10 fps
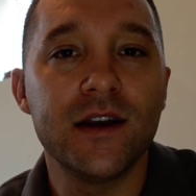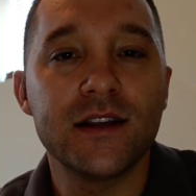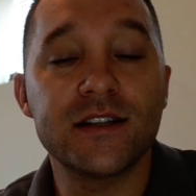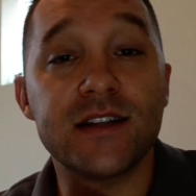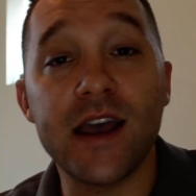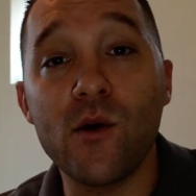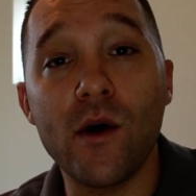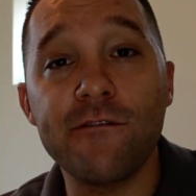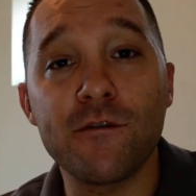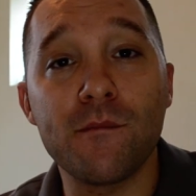Stay away
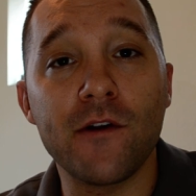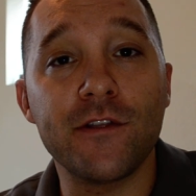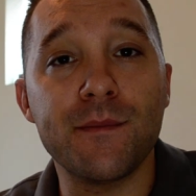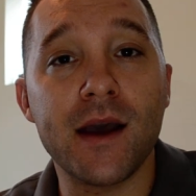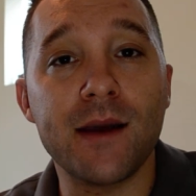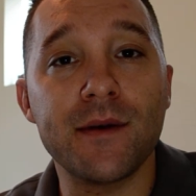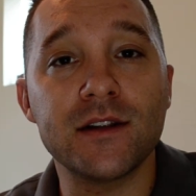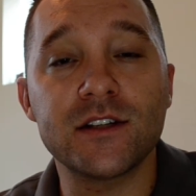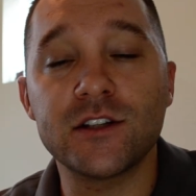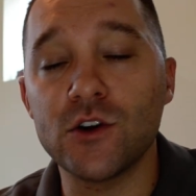from monthly
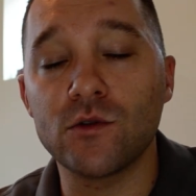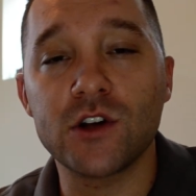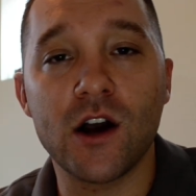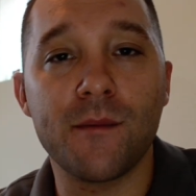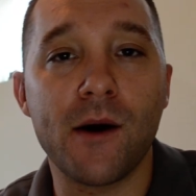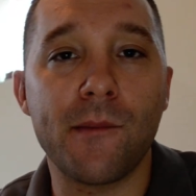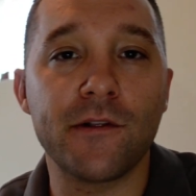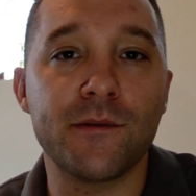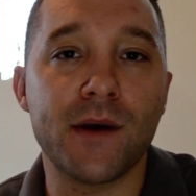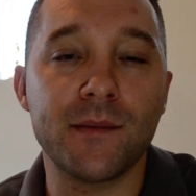payments. Don't talk about
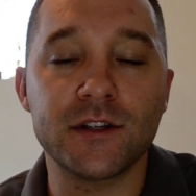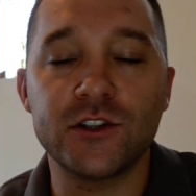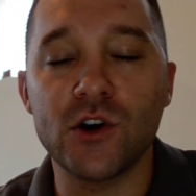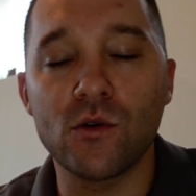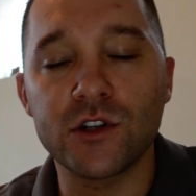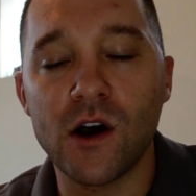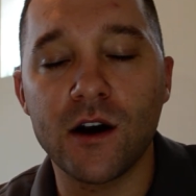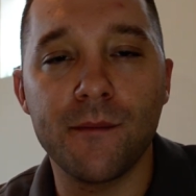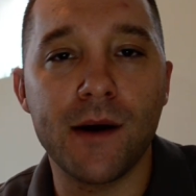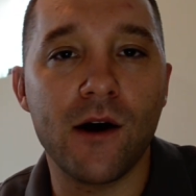monthly payments. Don't talk
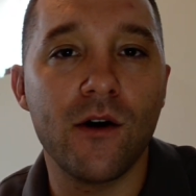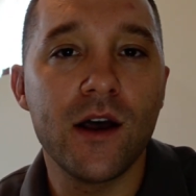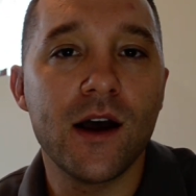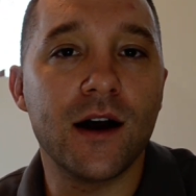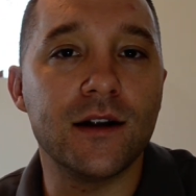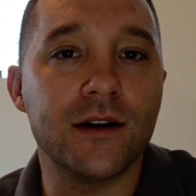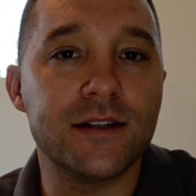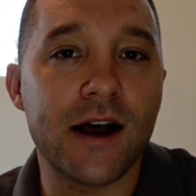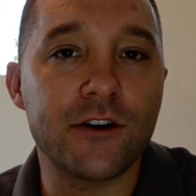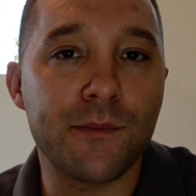about a
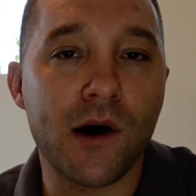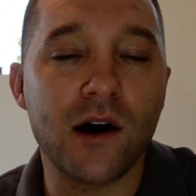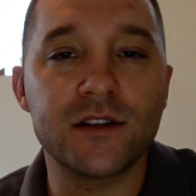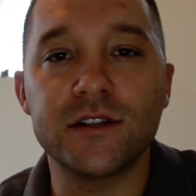down deposit.